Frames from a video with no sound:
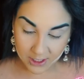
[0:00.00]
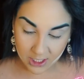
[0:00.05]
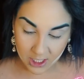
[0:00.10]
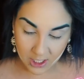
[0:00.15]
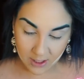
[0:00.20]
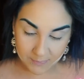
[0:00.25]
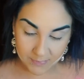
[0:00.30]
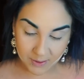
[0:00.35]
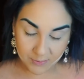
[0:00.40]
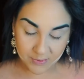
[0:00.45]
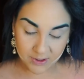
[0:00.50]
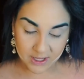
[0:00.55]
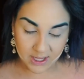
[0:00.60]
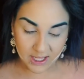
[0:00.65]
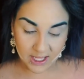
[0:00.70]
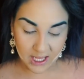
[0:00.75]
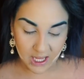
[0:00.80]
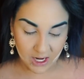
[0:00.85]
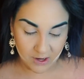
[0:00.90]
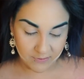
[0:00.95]
come in with
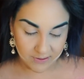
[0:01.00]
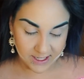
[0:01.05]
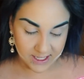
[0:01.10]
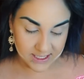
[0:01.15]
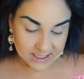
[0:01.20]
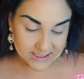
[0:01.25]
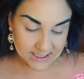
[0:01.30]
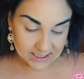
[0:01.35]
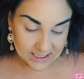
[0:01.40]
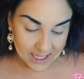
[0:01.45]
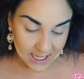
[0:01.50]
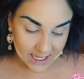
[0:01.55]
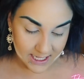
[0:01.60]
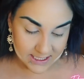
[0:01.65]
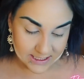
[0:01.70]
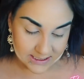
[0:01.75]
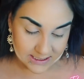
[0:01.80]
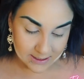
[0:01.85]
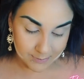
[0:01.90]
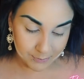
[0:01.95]
Aries, and that
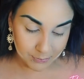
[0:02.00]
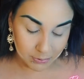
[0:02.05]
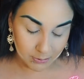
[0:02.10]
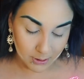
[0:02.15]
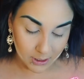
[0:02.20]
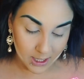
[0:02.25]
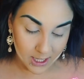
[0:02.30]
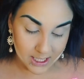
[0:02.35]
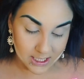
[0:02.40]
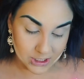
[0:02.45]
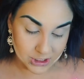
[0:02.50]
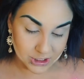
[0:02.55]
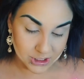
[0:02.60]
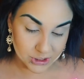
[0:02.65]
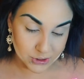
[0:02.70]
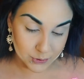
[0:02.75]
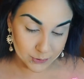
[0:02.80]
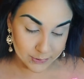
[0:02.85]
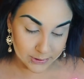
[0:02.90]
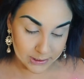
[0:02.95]
is the blush,
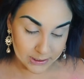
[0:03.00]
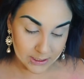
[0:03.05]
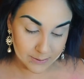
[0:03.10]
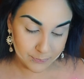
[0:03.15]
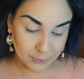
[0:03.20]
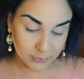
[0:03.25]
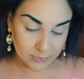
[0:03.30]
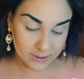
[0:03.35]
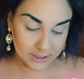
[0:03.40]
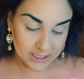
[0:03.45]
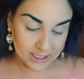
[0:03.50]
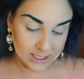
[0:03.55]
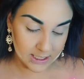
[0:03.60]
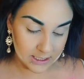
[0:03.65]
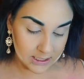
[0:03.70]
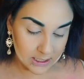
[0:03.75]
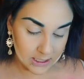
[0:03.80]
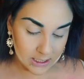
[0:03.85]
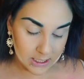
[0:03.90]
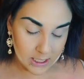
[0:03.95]
this really
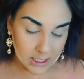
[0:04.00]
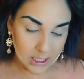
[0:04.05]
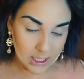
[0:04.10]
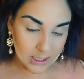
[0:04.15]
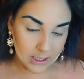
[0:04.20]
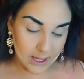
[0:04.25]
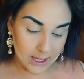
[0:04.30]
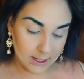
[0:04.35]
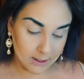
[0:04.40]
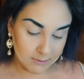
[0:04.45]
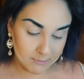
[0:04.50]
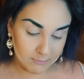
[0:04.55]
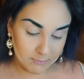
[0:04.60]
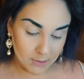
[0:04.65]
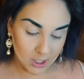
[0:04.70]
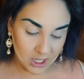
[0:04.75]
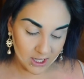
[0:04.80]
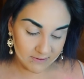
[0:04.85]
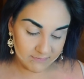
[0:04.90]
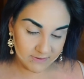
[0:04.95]
pretty, like,
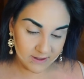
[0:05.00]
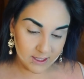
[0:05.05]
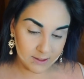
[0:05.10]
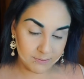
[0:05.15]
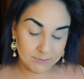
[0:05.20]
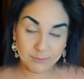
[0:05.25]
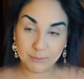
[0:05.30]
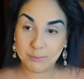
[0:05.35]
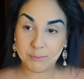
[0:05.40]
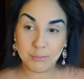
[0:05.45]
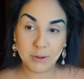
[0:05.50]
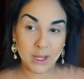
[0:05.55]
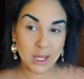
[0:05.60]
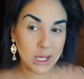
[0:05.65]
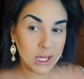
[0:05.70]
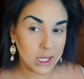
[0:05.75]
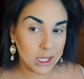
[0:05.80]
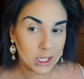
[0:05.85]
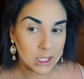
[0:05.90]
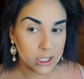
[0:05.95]
mauve-y
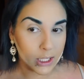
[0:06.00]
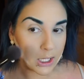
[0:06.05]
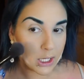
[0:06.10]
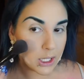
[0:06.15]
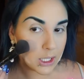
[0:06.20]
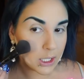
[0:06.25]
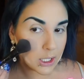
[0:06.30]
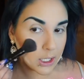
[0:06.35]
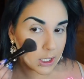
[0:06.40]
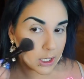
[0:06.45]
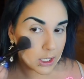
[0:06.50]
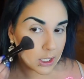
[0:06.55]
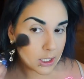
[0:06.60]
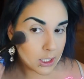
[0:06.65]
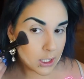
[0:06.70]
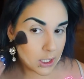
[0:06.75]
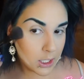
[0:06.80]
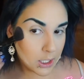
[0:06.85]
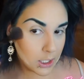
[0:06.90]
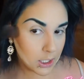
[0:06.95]
pink color.
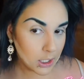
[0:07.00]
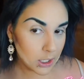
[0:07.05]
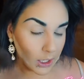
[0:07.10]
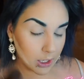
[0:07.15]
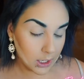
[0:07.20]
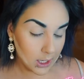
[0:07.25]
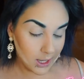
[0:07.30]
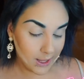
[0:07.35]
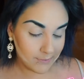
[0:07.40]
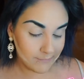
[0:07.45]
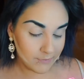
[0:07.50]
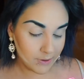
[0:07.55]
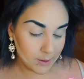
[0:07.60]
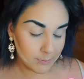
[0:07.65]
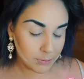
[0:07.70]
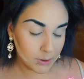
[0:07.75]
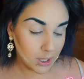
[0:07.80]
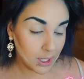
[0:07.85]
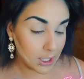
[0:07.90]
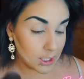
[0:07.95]
Love a
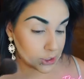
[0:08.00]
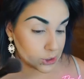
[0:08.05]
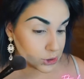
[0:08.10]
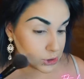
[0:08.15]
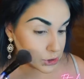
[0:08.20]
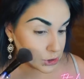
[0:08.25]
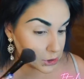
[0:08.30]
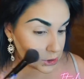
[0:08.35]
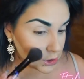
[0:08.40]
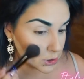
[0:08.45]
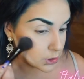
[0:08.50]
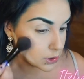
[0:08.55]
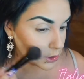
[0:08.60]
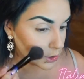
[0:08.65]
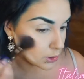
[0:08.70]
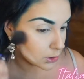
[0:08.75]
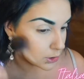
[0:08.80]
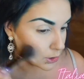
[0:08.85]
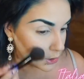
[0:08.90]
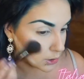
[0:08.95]
blush.
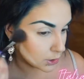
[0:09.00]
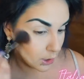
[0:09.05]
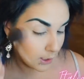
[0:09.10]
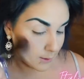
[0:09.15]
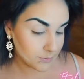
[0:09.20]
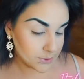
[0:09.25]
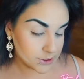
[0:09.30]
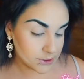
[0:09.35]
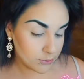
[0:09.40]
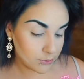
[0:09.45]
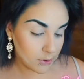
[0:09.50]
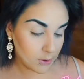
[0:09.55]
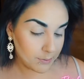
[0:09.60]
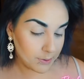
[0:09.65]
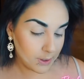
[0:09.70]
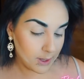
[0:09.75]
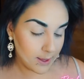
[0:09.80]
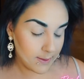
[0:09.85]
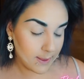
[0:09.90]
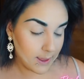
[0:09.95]
And I'm just gonna
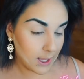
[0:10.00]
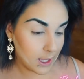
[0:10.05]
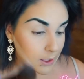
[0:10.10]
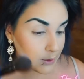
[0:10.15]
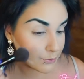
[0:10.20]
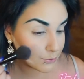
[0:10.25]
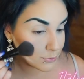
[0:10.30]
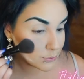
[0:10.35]
apply that.